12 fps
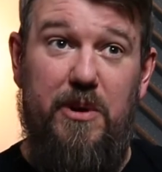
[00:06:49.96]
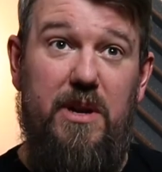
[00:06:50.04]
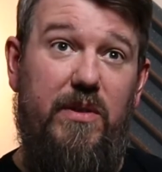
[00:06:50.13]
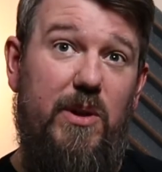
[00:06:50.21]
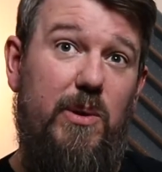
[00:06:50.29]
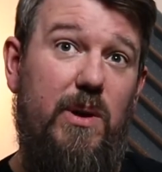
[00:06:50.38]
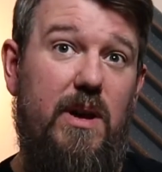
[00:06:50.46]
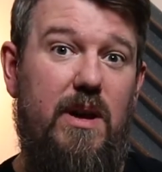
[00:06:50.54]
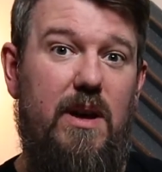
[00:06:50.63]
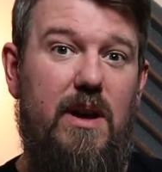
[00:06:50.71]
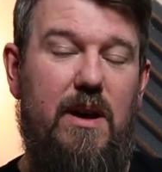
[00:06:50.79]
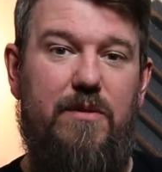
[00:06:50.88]
point of view,
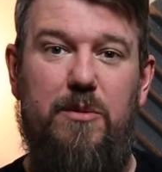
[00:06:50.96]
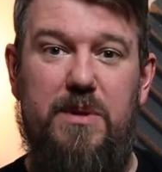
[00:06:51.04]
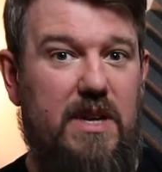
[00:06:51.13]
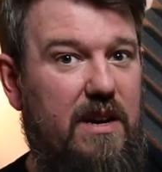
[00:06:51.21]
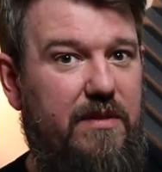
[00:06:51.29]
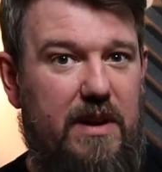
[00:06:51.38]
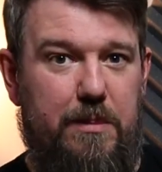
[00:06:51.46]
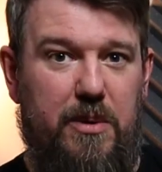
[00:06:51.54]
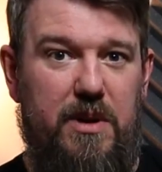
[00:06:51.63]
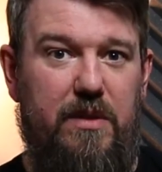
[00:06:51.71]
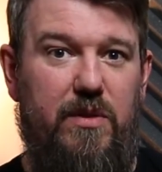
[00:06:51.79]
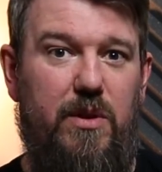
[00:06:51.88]
from a sci-fi
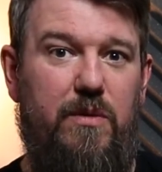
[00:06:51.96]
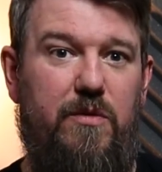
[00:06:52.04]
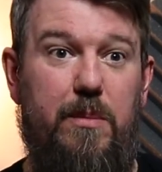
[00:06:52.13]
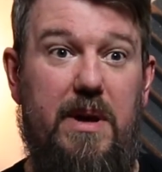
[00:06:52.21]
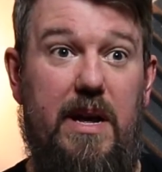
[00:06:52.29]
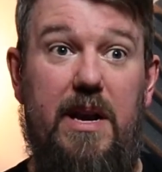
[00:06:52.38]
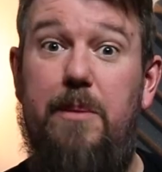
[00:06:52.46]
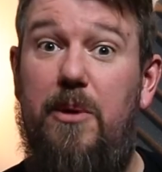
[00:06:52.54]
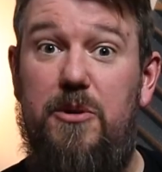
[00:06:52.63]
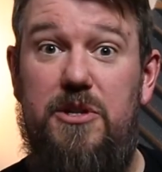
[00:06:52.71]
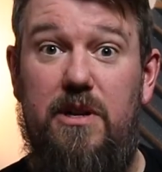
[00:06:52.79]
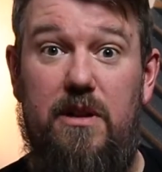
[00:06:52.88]
point of view, from an
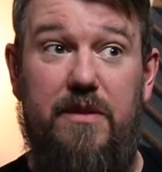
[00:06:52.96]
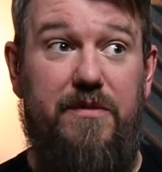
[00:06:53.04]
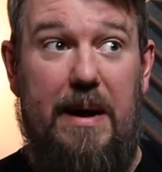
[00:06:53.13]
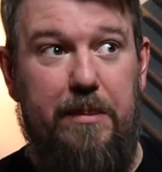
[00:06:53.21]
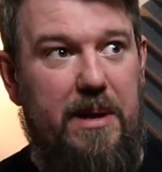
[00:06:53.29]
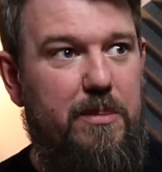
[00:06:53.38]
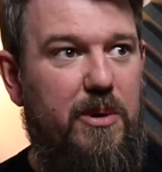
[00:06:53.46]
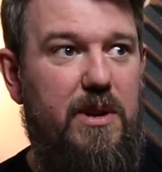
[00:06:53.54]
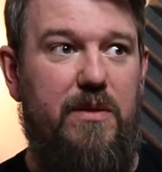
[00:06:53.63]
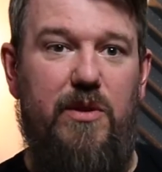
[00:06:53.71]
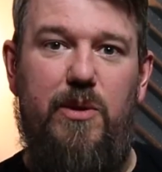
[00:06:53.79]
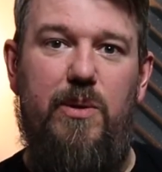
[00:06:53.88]
emotional and family
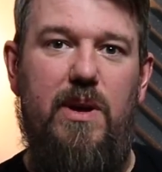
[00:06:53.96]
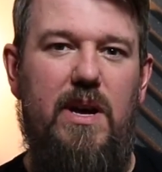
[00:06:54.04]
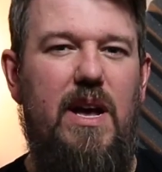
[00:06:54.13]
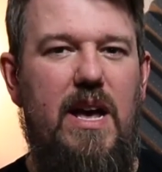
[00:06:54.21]
point of view.